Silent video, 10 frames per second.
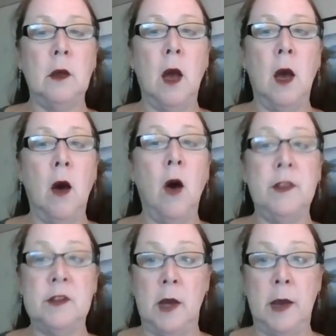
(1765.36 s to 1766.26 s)
all the
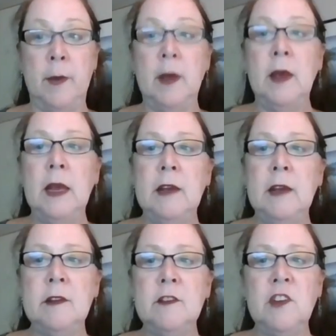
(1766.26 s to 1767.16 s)
time. Is
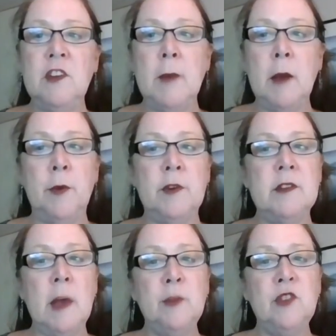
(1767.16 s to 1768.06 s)
this just my
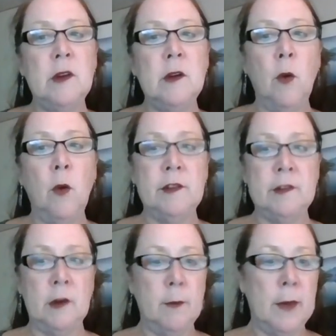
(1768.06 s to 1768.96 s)
perception, or is there
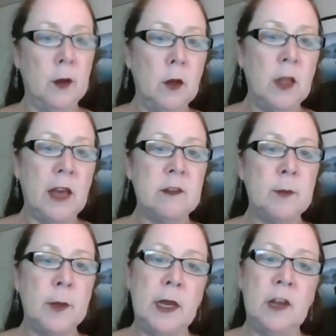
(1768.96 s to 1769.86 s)
a medical
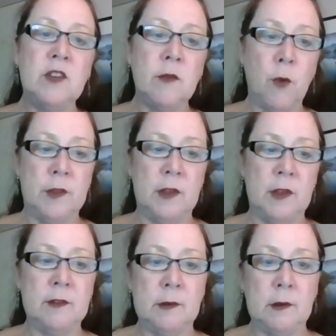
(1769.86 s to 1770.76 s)
explanation for this?